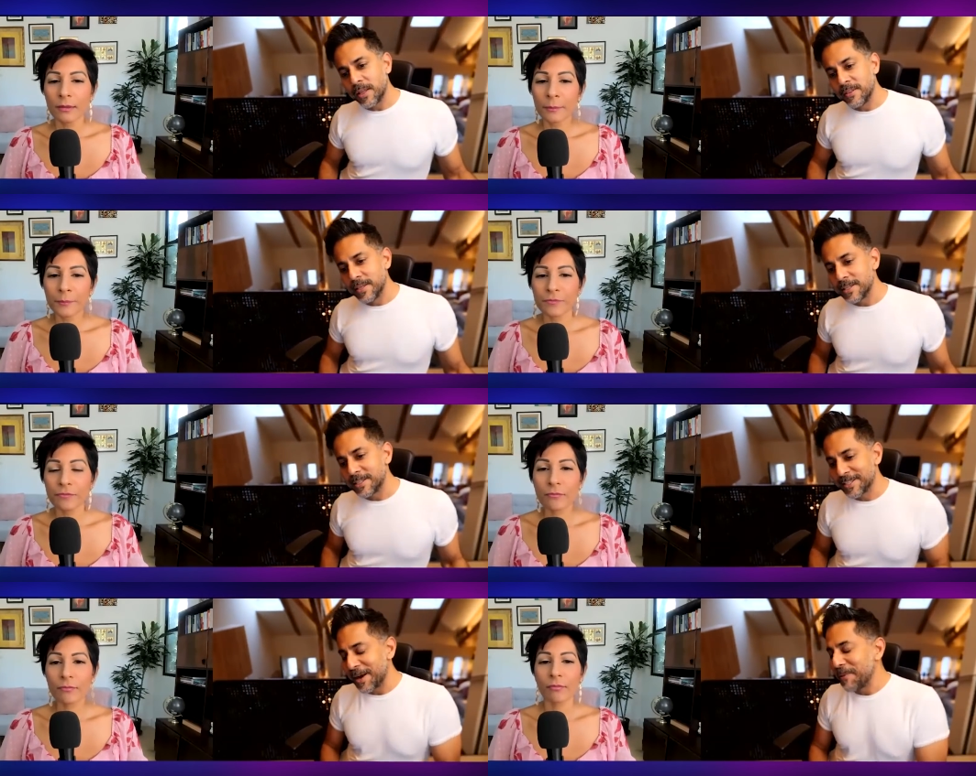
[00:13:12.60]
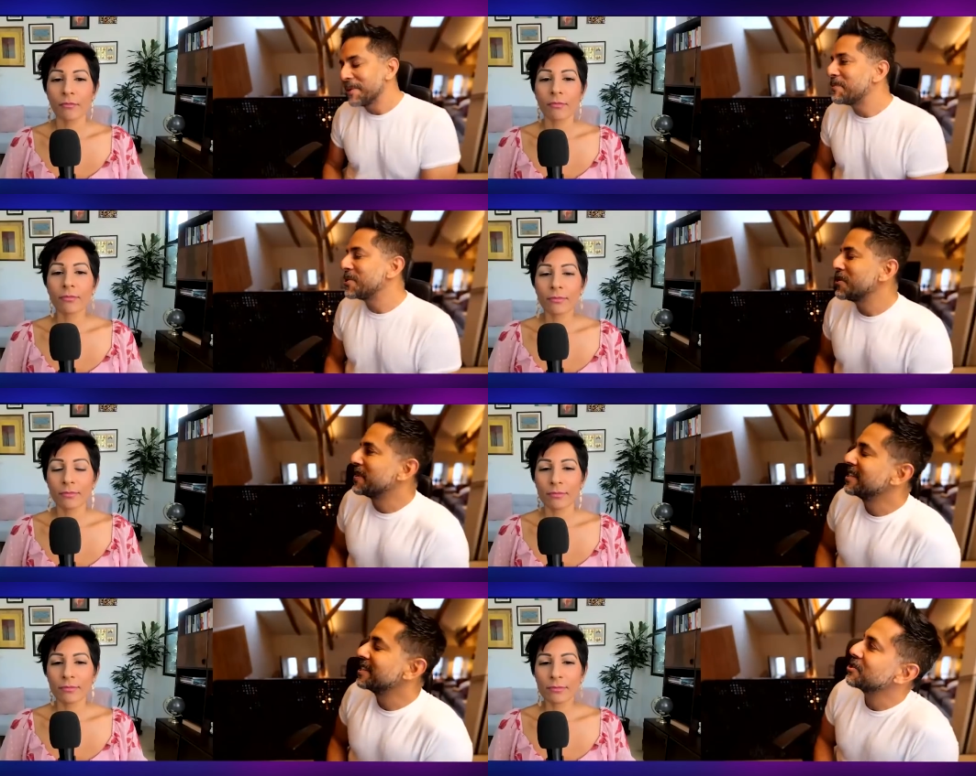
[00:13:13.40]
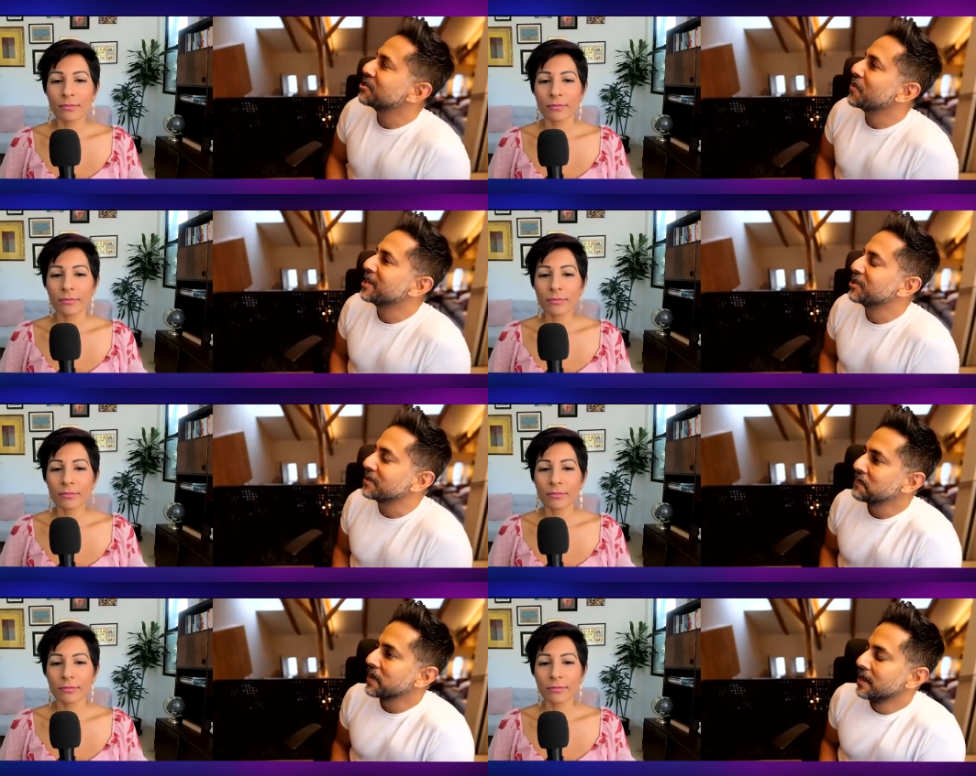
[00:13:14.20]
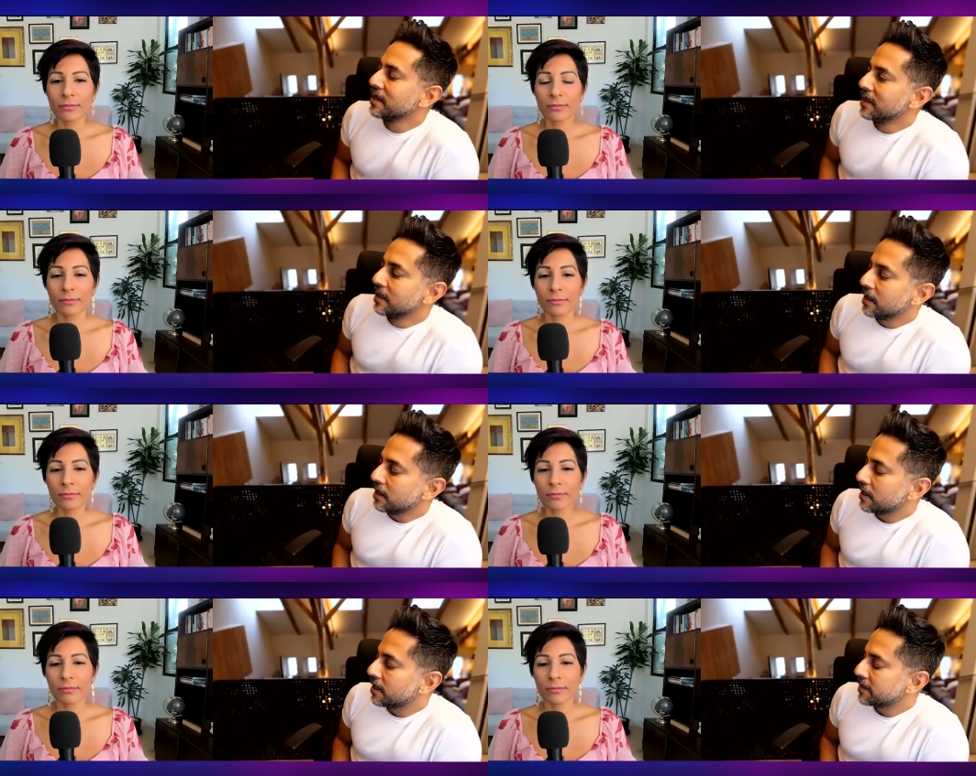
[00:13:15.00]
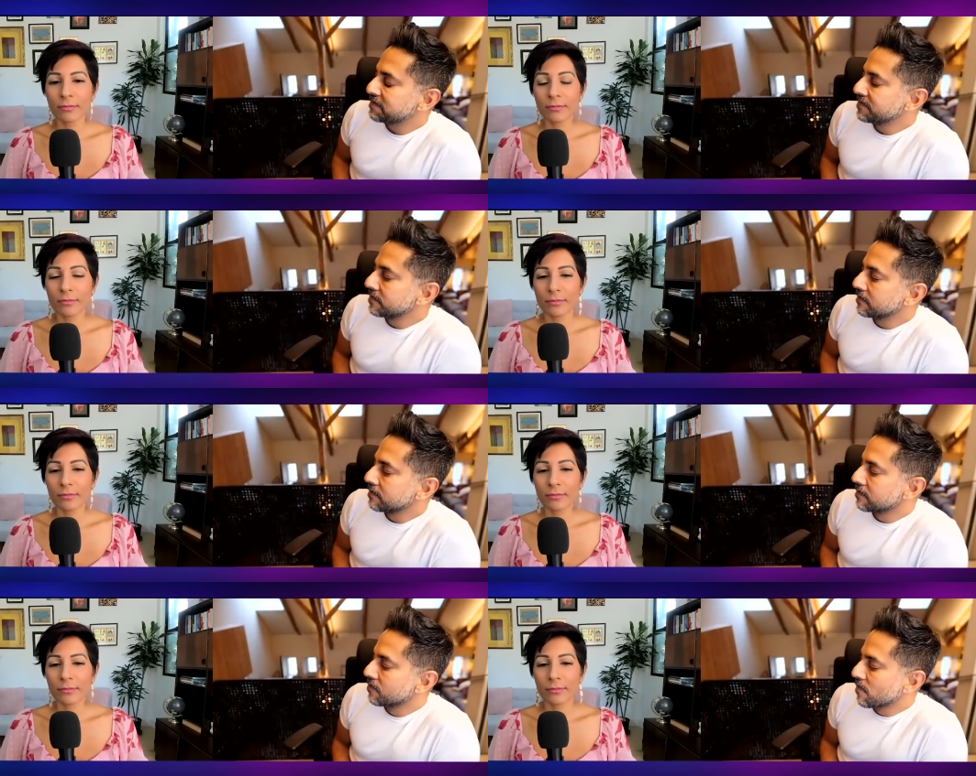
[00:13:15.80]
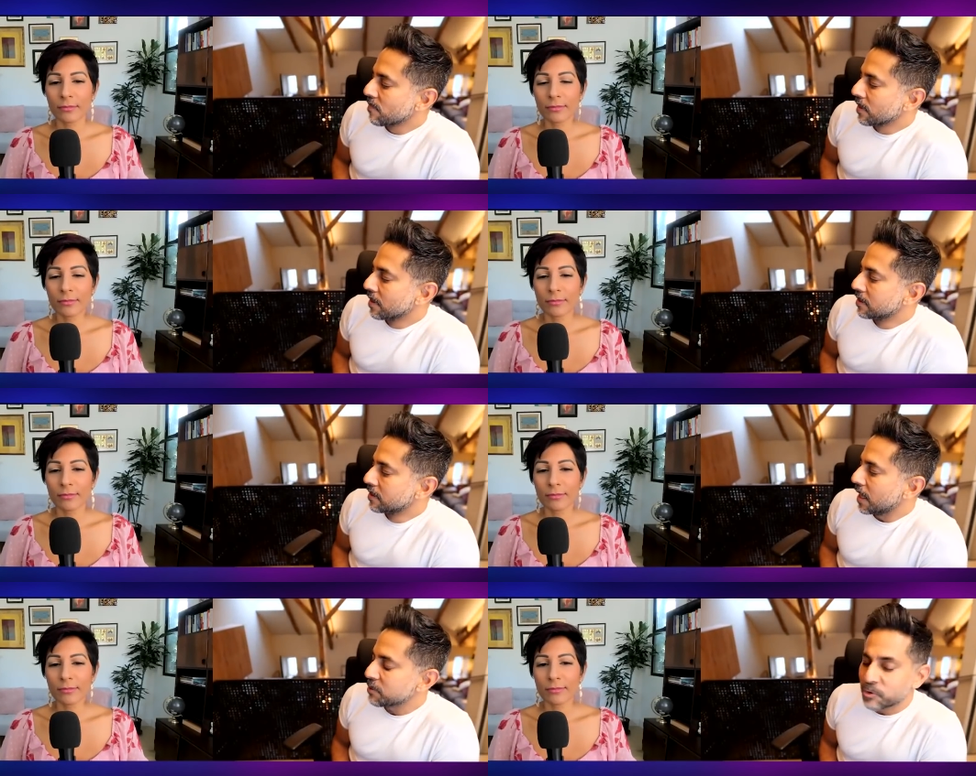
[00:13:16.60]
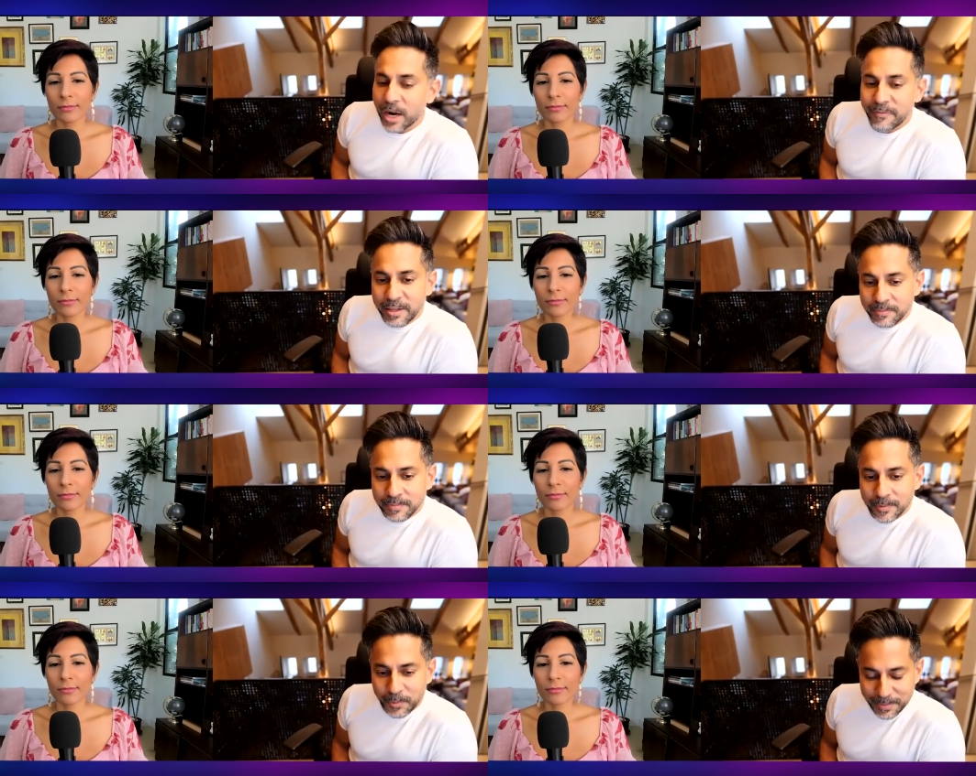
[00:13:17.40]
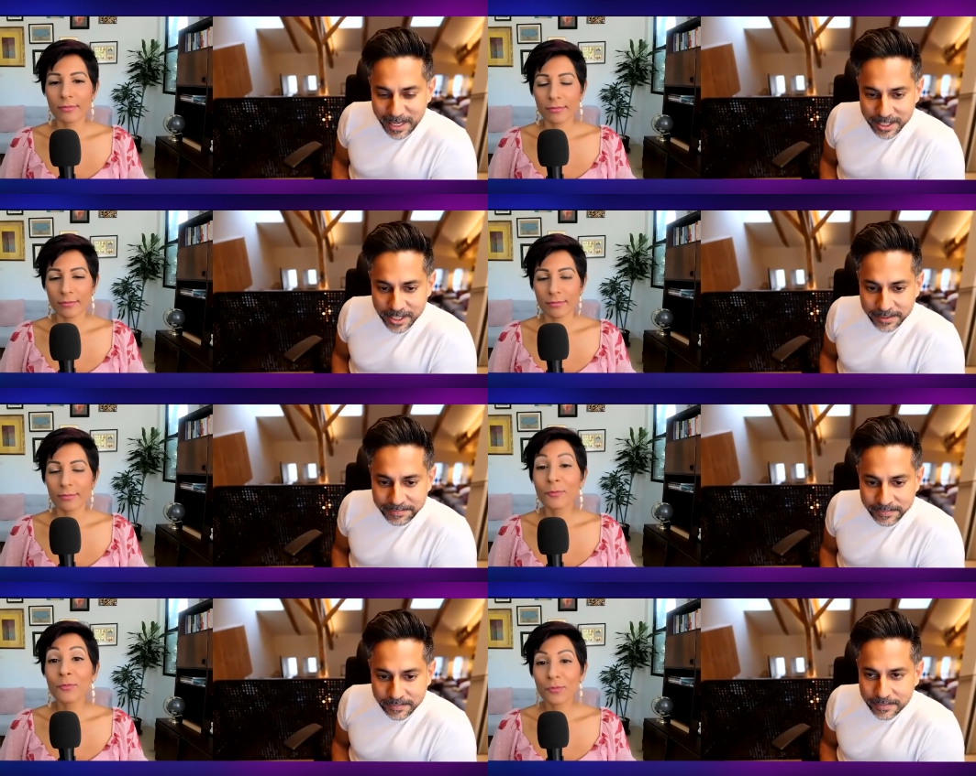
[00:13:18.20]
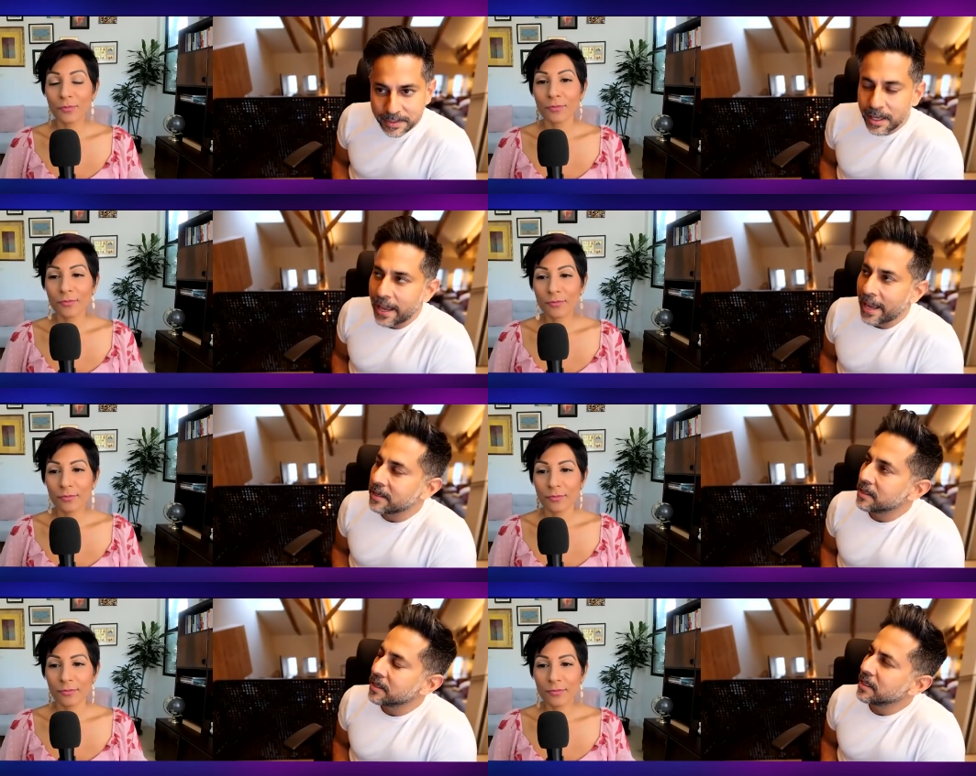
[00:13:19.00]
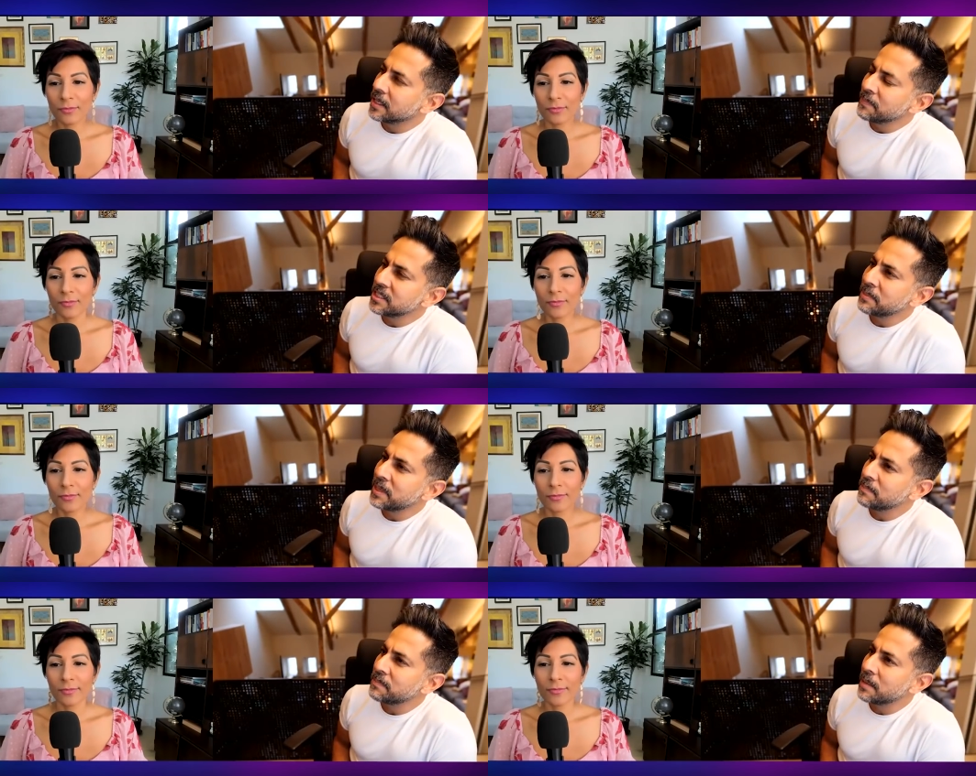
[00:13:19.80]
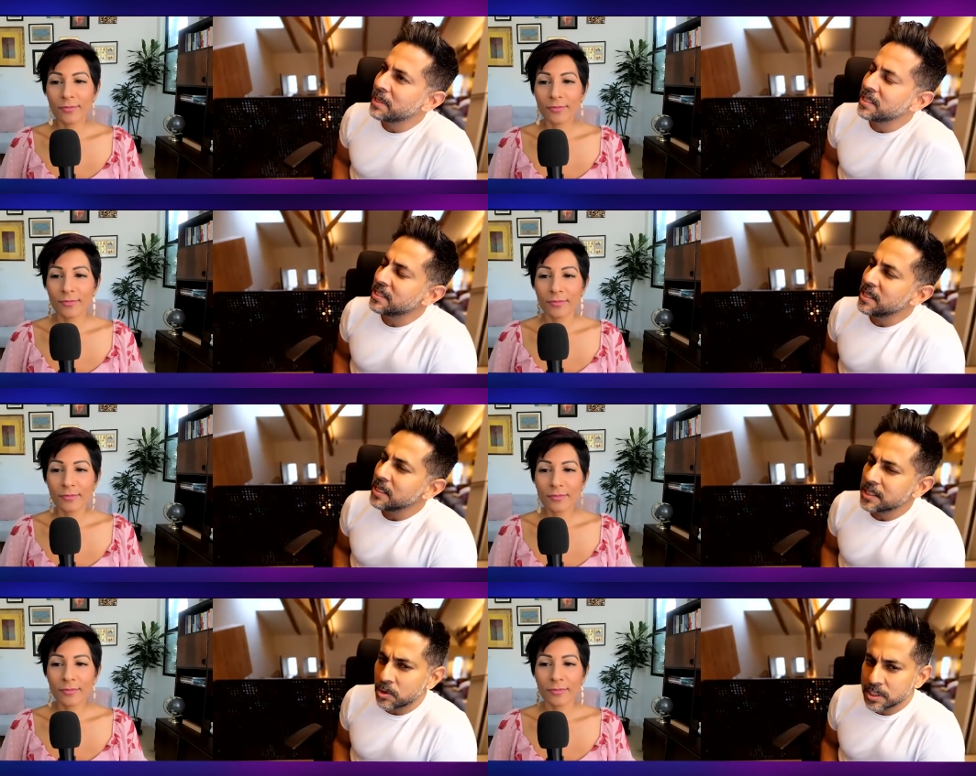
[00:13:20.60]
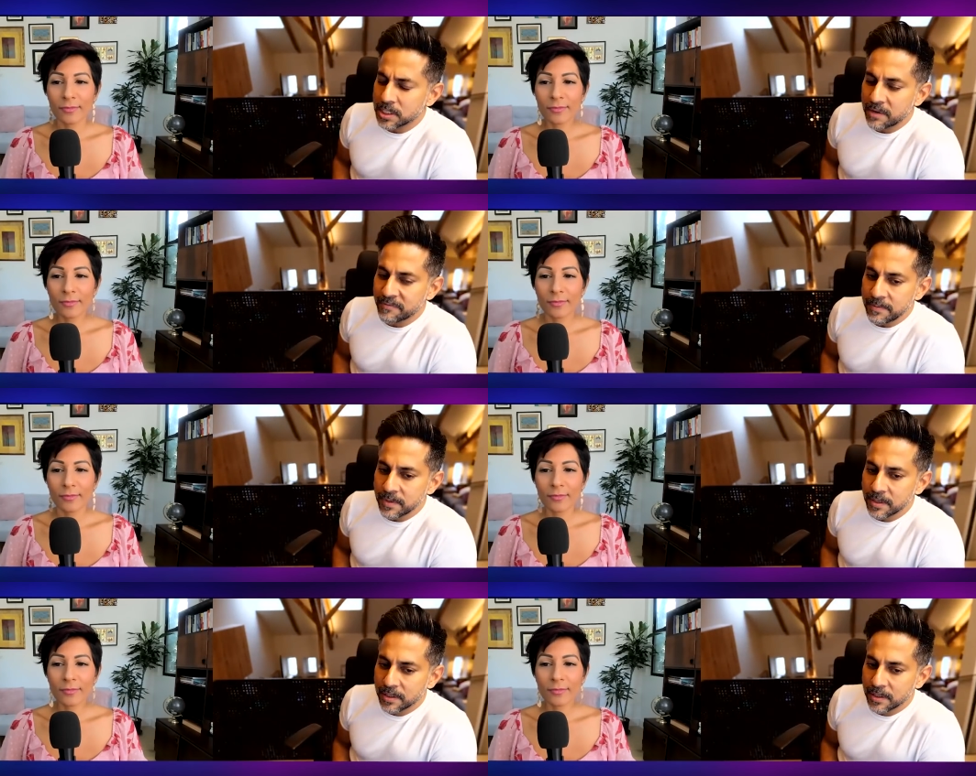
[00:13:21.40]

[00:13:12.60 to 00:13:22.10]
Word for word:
Speaker 1: in this. I want to put you in this situation. I was driving with my son, and he must have been maybe 6 or 7,